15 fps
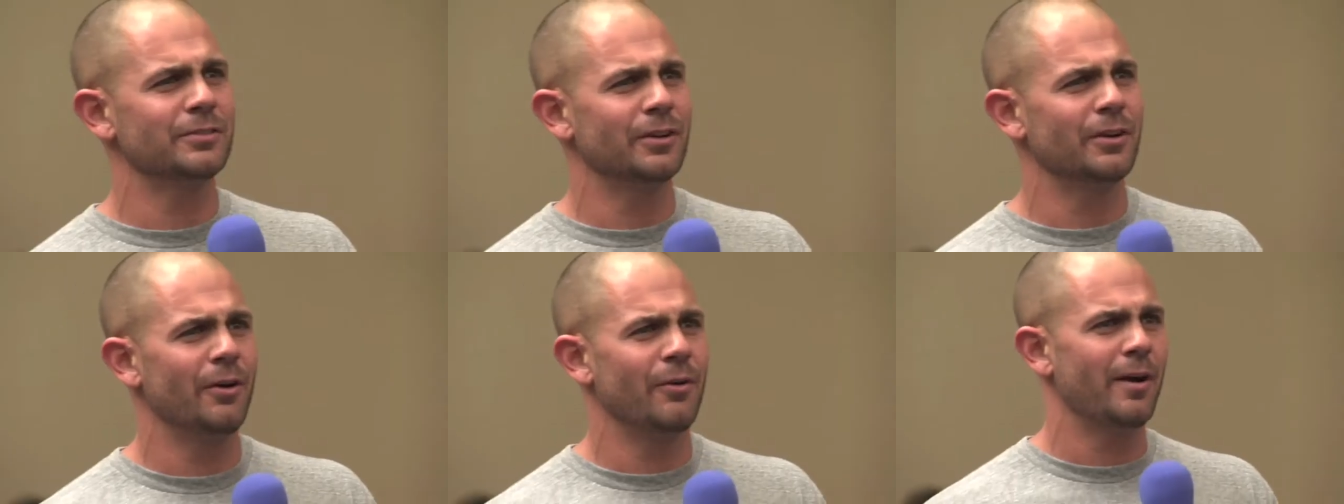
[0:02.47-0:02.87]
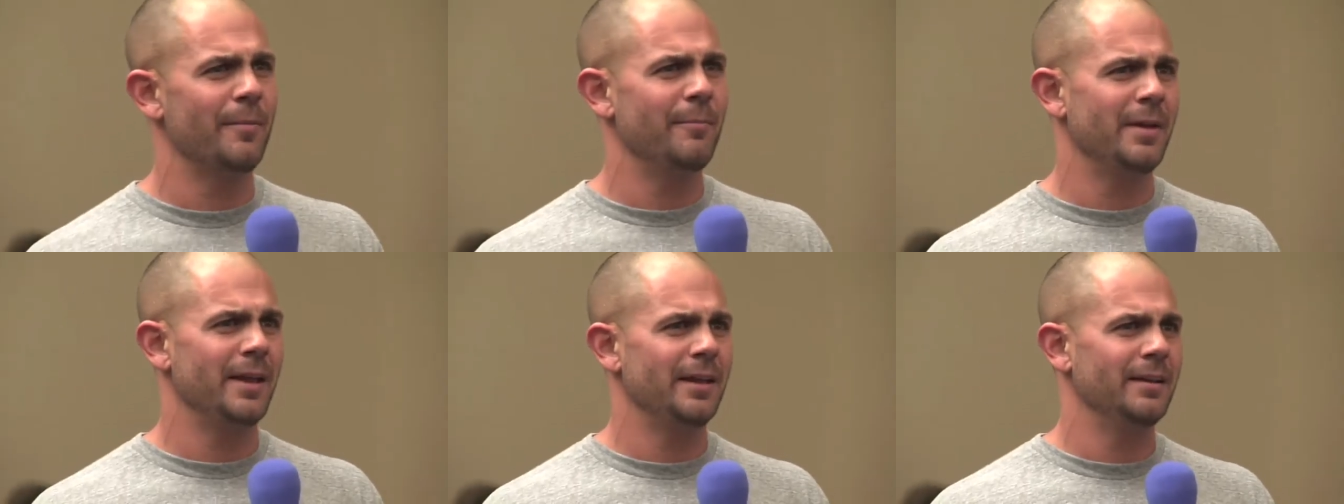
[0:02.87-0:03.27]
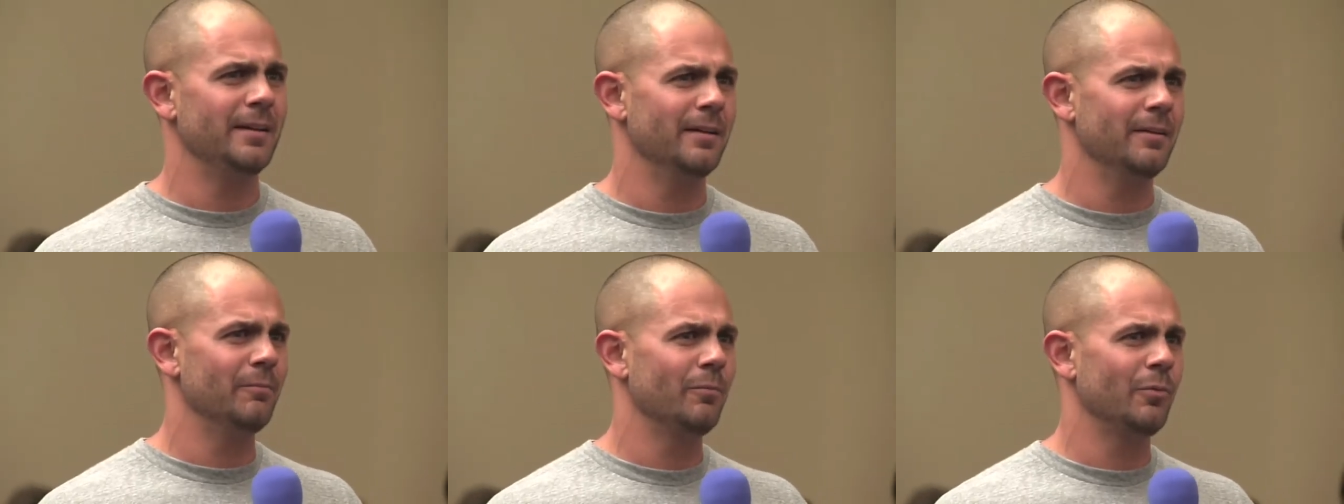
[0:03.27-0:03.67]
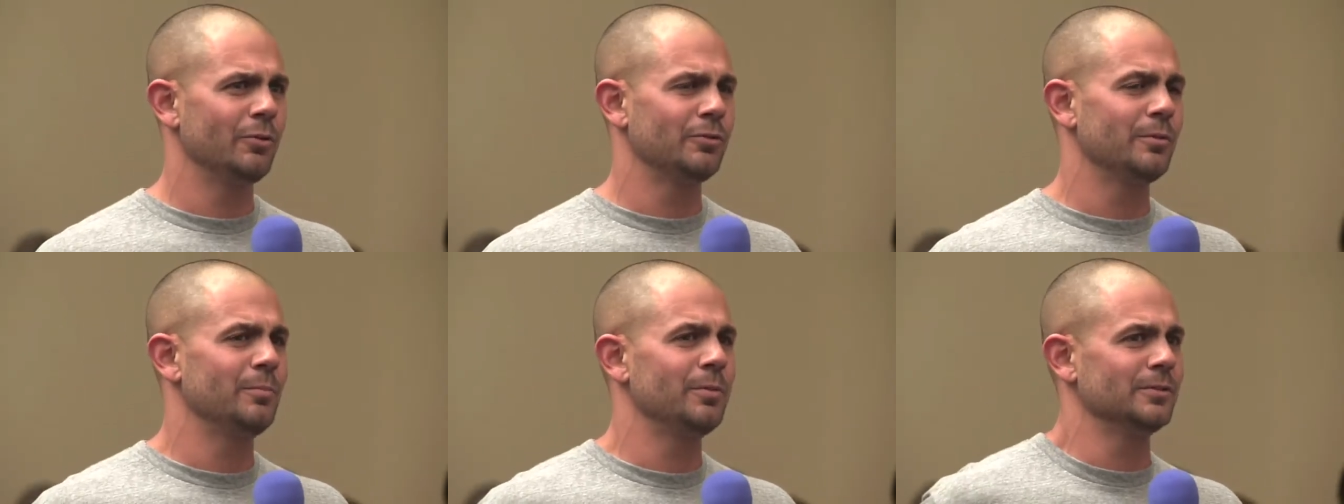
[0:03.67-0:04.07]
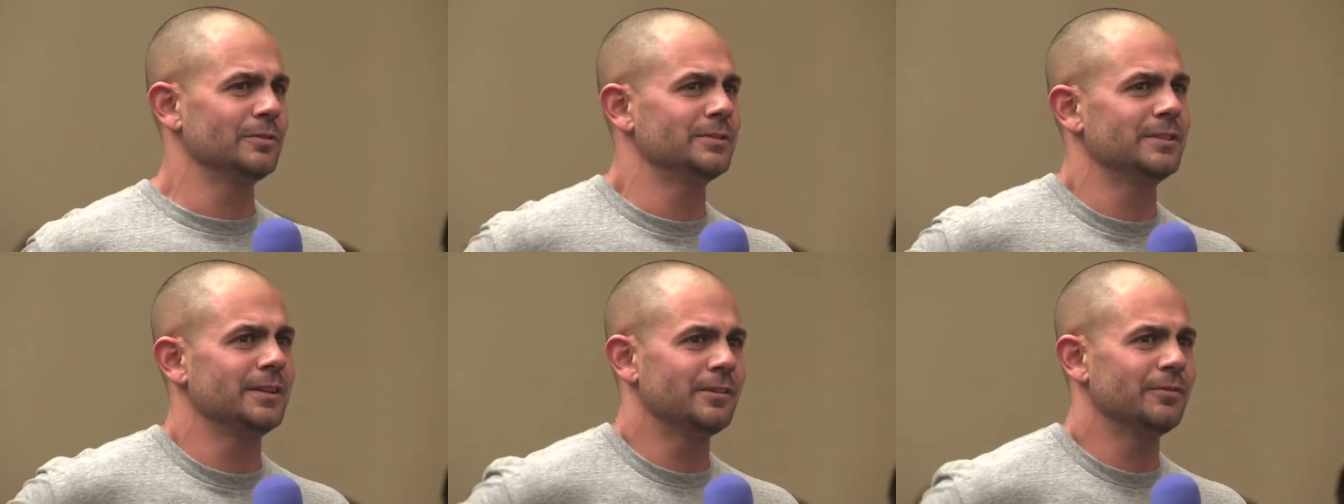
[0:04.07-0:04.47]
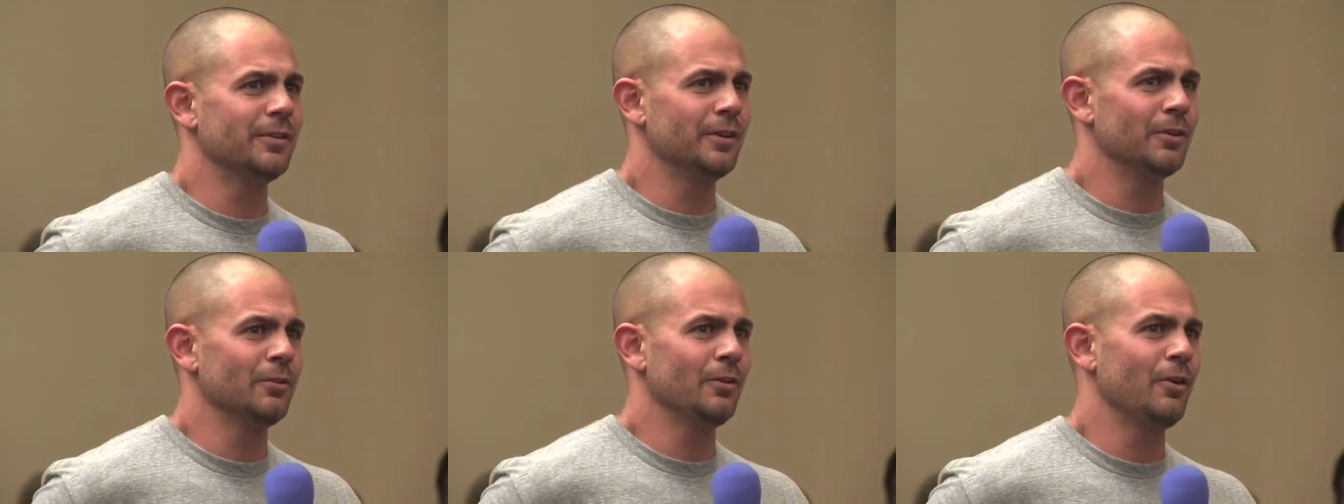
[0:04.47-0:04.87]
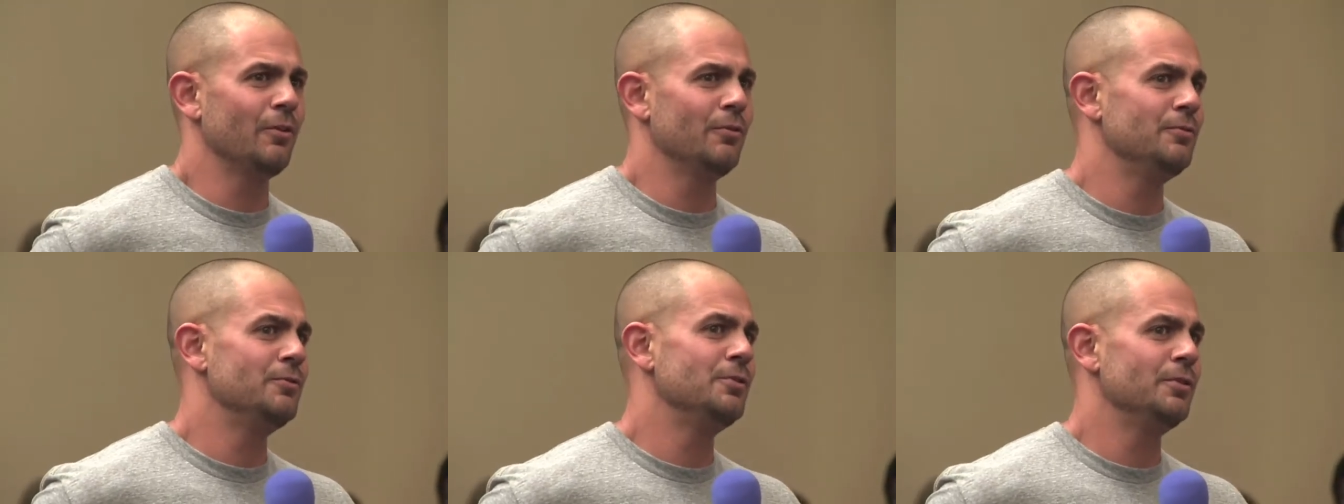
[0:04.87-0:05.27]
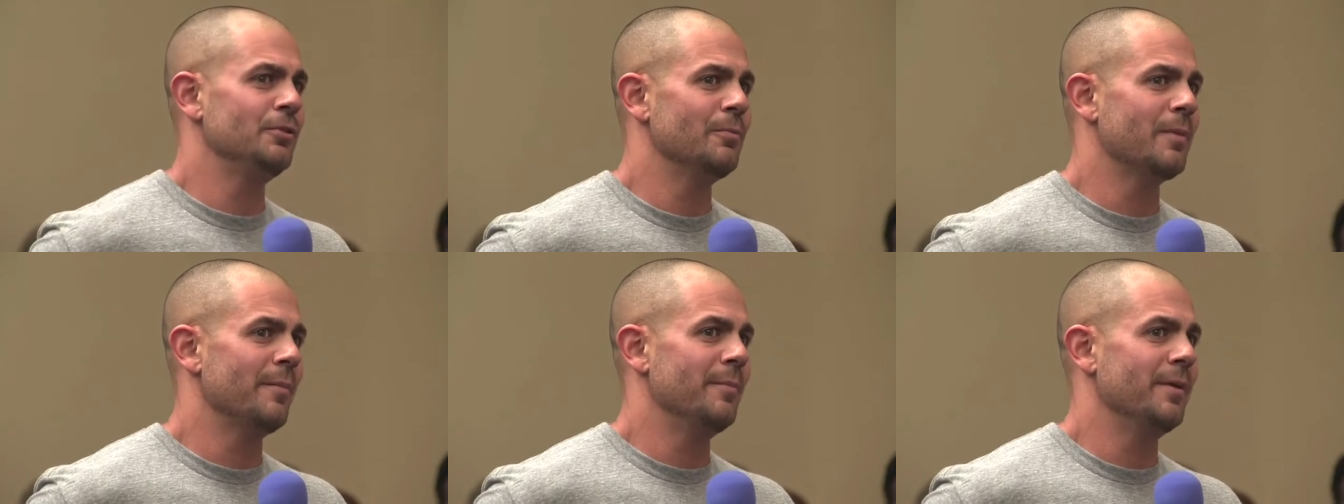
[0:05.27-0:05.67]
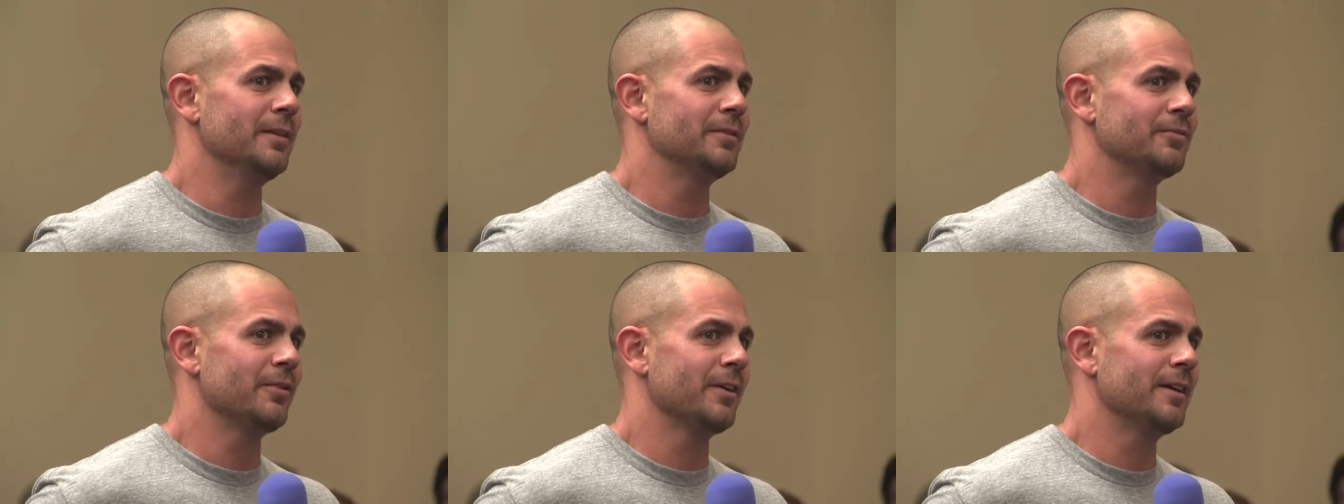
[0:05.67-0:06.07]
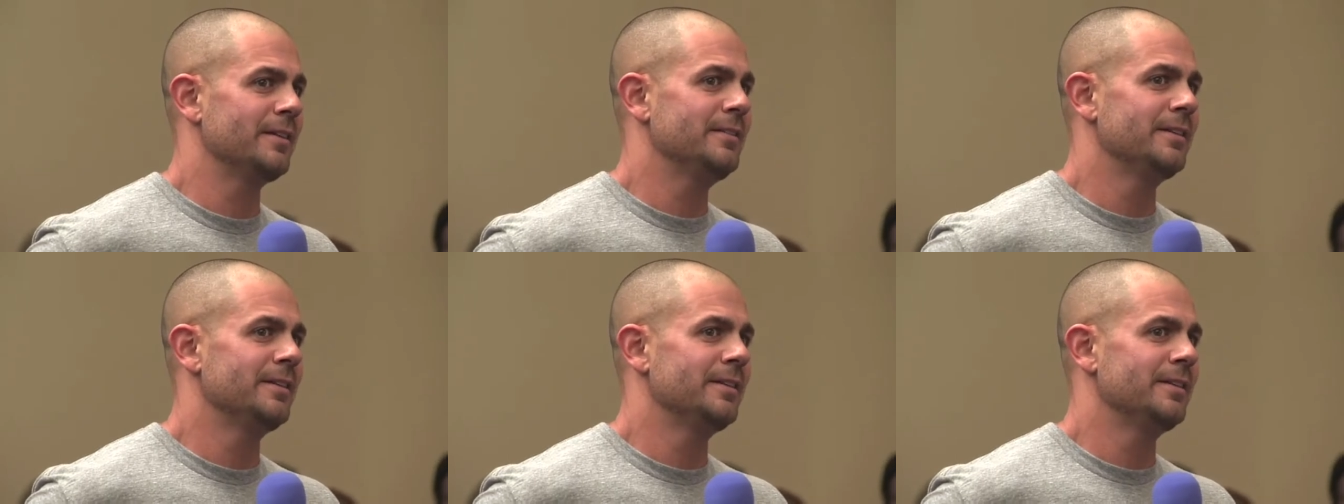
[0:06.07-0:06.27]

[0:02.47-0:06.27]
ago, I made a multiple six-figure loan to my best friend.